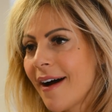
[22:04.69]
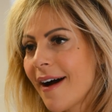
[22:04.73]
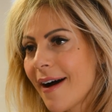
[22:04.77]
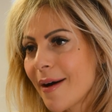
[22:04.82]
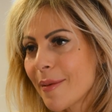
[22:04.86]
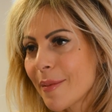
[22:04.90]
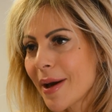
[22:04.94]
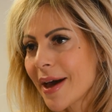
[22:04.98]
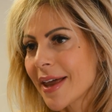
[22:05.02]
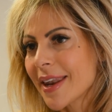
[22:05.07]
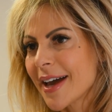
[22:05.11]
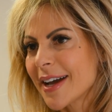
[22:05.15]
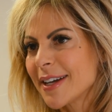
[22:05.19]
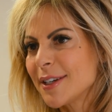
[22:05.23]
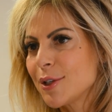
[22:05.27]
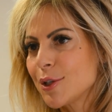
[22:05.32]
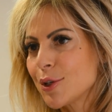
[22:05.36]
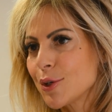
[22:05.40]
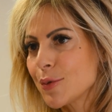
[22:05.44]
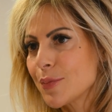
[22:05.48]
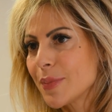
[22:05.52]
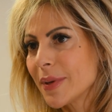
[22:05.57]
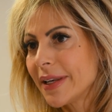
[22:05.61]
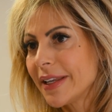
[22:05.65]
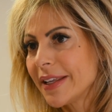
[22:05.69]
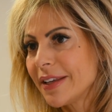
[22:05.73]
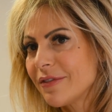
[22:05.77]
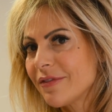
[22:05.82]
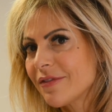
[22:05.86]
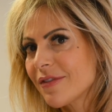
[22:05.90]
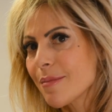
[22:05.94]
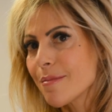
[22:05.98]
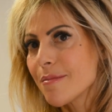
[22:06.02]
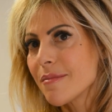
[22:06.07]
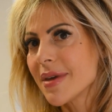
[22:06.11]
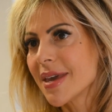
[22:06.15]
And I do believe
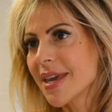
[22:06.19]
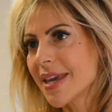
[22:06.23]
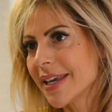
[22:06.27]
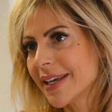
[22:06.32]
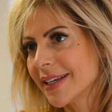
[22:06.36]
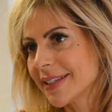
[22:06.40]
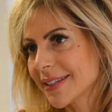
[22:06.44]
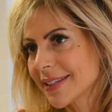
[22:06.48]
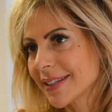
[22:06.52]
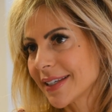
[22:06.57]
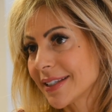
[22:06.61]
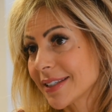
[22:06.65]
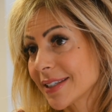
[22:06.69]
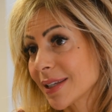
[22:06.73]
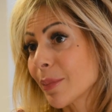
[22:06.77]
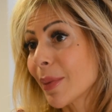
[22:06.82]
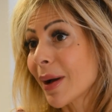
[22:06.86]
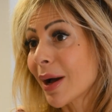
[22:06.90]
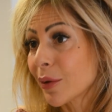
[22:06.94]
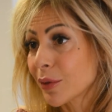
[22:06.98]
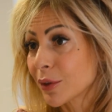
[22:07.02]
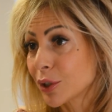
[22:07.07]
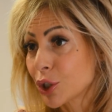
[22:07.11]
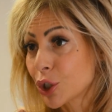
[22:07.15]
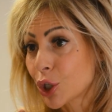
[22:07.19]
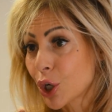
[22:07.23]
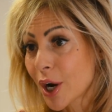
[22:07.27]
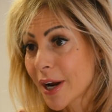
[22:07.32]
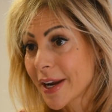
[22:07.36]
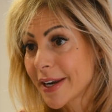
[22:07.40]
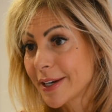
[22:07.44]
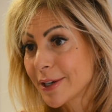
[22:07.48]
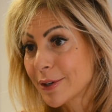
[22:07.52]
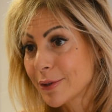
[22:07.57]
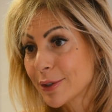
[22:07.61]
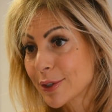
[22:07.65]
for me it's about the
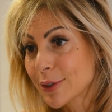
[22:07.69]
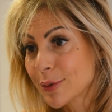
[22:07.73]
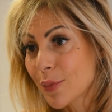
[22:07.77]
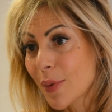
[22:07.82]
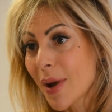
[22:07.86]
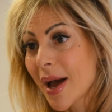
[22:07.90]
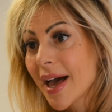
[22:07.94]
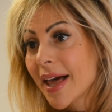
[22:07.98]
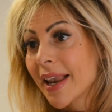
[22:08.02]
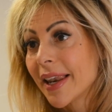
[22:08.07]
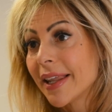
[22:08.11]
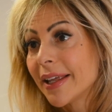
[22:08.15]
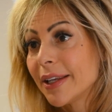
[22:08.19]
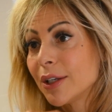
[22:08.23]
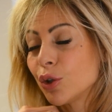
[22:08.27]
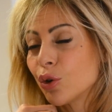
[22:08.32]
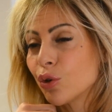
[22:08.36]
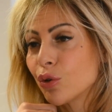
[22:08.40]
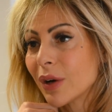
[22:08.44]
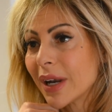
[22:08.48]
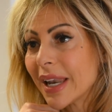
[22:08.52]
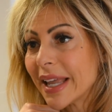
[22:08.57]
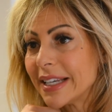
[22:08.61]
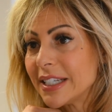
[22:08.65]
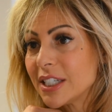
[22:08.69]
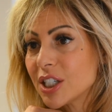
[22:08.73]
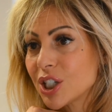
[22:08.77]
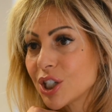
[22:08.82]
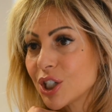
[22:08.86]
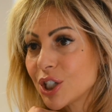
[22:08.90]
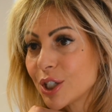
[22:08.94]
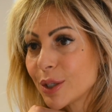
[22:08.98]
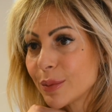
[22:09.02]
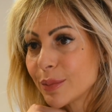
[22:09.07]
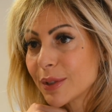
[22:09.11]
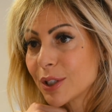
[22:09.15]
trainer as well and your
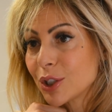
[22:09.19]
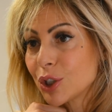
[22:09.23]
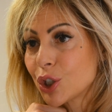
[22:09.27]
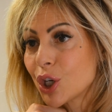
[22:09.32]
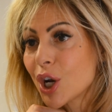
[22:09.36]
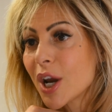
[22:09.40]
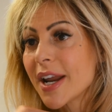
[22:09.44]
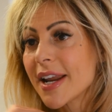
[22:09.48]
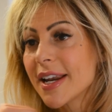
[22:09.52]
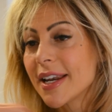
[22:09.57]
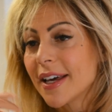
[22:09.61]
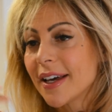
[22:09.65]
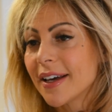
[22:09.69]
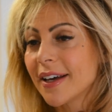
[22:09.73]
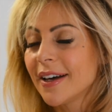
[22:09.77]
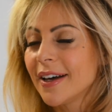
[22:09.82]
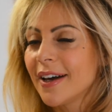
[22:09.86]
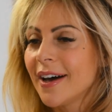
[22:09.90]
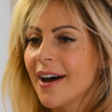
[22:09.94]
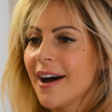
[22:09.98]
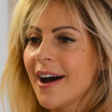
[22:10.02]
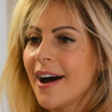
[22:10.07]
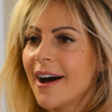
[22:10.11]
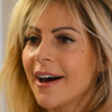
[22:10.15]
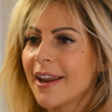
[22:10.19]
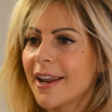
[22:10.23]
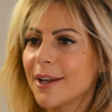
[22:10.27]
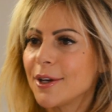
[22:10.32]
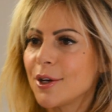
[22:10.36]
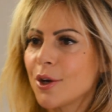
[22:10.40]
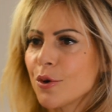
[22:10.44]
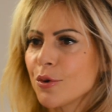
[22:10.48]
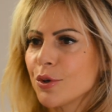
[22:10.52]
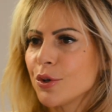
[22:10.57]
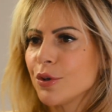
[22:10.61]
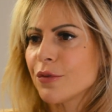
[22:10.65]
relationship with the trainer. I
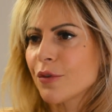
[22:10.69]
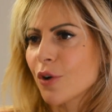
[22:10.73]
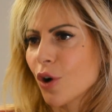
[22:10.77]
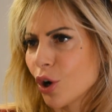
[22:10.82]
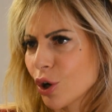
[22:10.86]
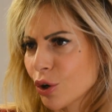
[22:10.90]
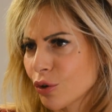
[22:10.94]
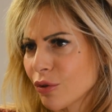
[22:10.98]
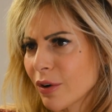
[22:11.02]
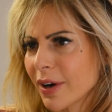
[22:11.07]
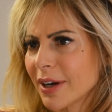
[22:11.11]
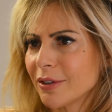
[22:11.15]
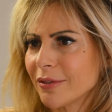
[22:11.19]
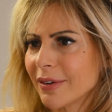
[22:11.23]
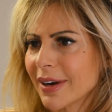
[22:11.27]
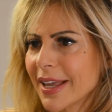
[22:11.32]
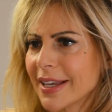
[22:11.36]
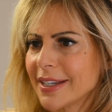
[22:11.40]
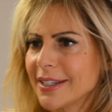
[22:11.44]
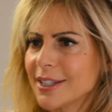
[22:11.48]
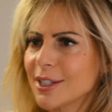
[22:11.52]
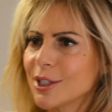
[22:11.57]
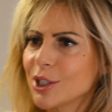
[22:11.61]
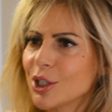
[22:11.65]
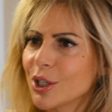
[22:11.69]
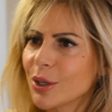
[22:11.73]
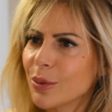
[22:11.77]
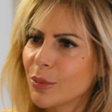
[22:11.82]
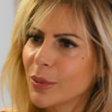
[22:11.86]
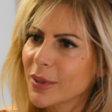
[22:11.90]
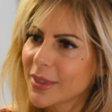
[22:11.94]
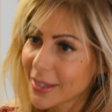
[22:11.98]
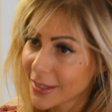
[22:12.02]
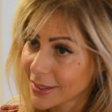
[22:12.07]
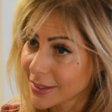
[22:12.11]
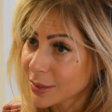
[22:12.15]
know you've got a great relationship
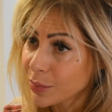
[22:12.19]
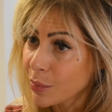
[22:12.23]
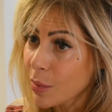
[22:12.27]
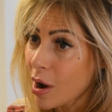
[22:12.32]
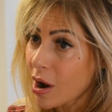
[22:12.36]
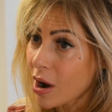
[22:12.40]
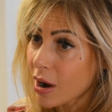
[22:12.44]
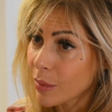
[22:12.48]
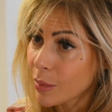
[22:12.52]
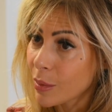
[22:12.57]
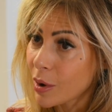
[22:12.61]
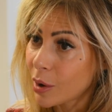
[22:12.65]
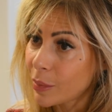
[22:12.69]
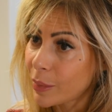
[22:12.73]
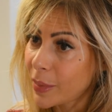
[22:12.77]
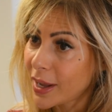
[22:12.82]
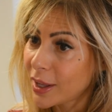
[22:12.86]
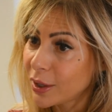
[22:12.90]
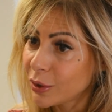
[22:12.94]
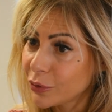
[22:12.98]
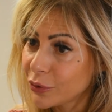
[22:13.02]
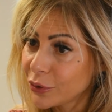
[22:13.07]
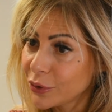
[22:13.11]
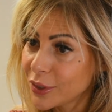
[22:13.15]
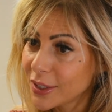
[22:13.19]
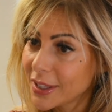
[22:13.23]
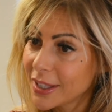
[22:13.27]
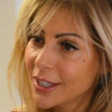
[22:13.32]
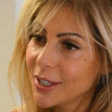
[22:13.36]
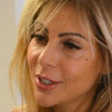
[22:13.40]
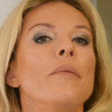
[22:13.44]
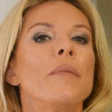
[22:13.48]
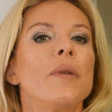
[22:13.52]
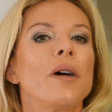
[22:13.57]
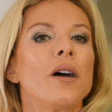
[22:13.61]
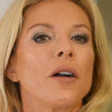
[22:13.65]
with it. It's Mark Palfrey.
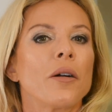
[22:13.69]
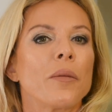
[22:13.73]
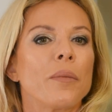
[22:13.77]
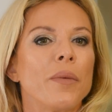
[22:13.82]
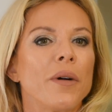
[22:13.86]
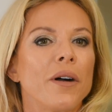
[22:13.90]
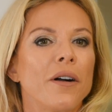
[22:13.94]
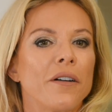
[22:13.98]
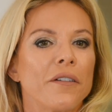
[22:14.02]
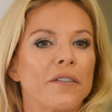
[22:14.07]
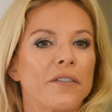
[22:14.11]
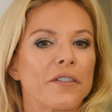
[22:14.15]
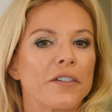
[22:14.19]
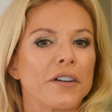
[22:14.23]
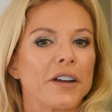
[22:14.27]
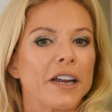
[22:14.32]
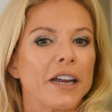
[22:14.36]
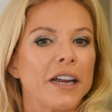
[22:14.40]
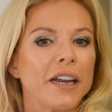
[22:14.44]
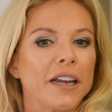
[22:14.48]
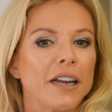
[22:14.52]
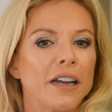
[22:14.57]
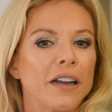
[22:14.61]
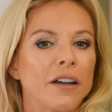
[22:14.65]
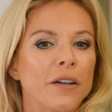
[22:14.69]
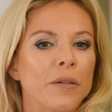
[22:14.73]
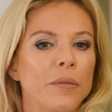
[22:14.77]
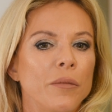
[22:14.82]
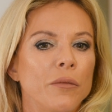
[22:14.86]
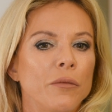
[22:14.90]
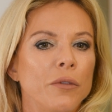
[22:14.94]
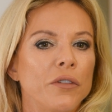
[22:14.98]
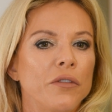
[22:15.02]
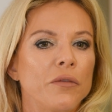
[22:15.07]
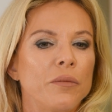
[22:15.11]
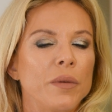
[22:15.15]
Mark Palfrey,
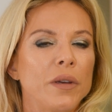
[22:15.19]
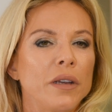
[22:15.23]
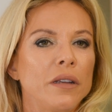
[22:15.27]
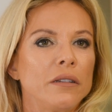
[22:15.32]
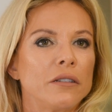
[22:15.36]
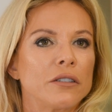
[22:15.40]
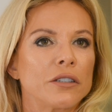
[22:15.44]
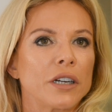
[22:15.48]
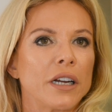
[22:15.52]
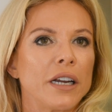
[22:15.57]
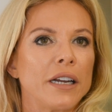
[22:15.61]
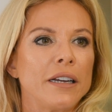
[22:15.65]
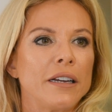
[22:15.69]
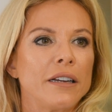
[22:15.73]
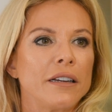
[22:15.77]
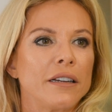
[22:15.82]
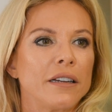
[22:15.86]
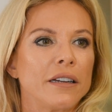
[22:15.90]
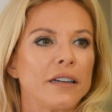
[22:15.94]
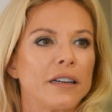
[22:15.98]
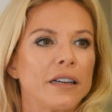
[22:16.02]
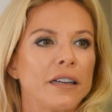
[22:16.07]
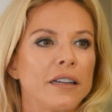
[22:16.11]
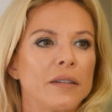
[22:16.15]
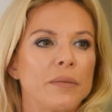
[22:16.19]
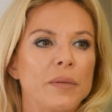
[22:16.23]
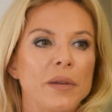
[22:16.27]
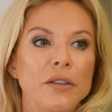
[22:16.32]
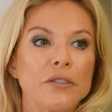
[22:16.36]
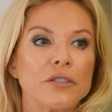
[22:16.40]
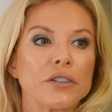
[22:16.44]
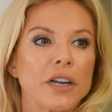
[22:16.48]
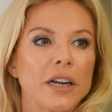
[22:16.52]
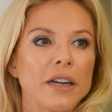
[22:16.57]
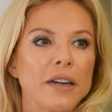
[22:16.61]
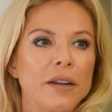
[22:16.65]
we've been training. He's
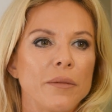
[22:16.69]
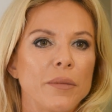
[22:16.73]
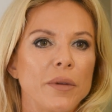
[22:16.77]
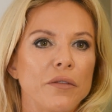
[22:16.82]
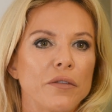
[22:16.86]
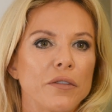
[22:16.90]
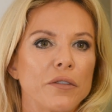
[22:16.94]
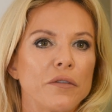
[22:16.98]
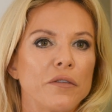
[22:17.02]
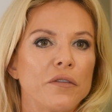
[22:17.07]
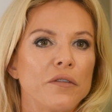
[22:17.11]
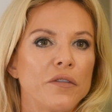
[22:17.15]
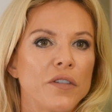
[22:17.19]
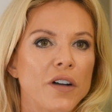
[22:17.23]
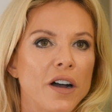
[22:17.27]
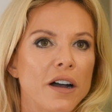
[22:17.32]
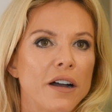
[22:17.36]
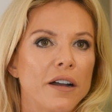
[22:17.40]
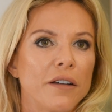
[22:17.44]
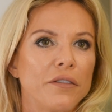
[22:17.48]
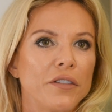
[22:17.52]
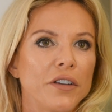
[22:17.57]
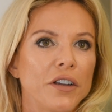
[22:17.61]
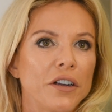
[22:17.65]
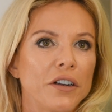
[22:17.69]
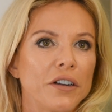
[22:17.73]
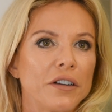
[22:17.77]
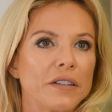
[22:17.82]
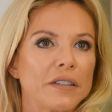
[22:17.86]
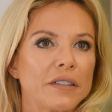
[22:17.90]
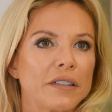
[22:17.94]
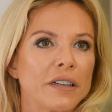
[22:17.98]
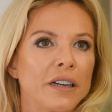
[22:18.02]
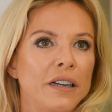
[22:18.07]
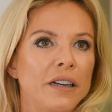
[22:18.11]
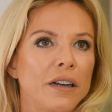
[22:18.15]
been training me for 5
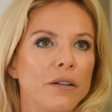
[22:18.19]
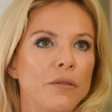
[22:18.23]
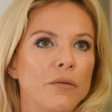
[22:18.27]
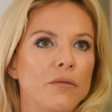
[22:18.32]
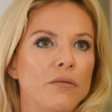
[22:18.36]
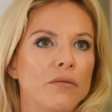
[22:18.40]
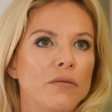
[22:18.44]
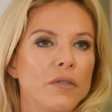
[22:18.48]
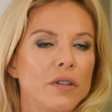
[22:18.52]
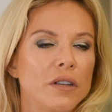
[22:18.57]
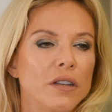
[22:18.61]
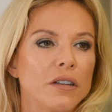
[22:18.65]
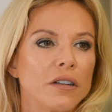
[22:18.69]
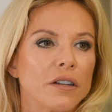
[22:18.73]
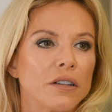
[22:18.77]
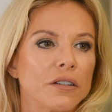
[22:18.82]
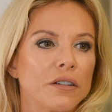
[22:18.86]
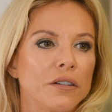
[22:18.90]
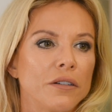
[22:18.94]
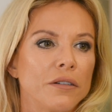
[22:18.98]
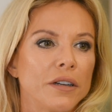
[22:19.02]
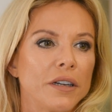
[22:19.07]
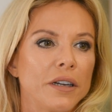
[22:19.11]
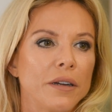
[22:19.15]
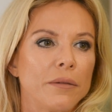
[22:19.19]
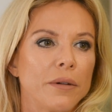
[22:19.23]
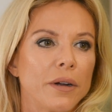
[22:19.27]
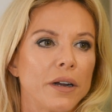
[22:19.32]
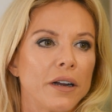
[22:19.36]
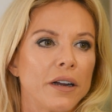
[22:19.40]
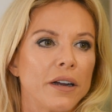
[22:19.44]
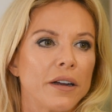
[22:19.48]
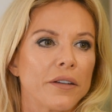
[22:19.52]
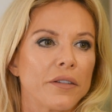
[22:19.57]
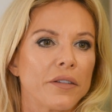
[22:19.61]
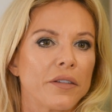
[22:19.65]
years, and I would not go
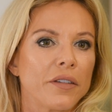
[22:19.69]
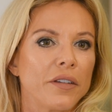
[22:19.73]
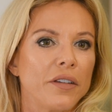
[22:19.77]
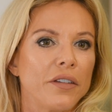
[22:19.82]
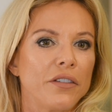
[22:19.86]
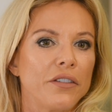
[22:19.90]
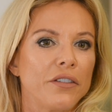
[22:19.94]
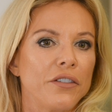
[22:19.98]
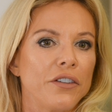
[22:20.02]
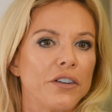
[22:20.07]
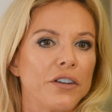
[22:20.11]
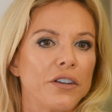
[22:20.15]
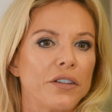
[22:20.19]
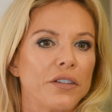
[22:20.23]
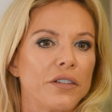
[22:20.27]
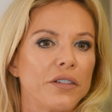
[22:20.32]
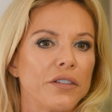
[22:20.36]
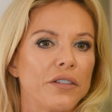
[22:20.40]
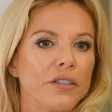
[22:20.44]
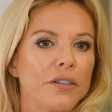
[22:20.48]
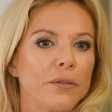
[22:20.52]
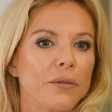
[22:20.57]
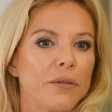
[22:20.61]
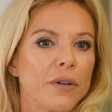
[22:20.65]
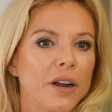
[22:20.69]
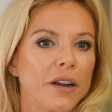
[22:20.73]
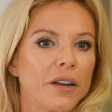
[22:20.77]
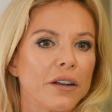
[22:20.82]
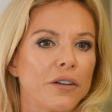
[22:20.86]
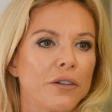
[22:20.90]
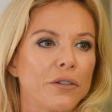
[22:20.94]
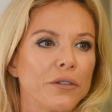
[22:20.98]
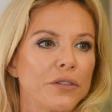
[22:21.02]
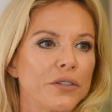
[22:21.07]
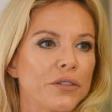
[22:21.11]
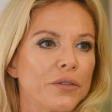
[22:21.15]
anywhere else. He's just the right
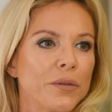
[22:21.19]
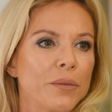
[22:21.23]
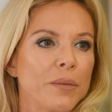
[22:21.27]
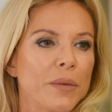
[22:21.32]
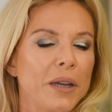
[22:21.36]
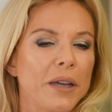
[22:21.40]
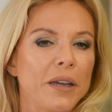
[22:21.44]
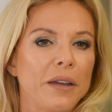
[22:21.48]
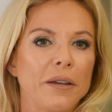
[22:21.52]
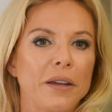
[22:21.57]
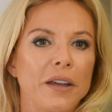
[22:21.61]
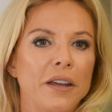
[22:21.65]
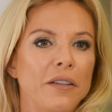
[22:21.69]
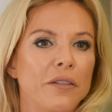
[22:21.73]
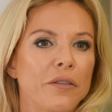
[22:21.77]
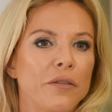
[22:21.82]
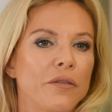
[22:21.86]
coach for me.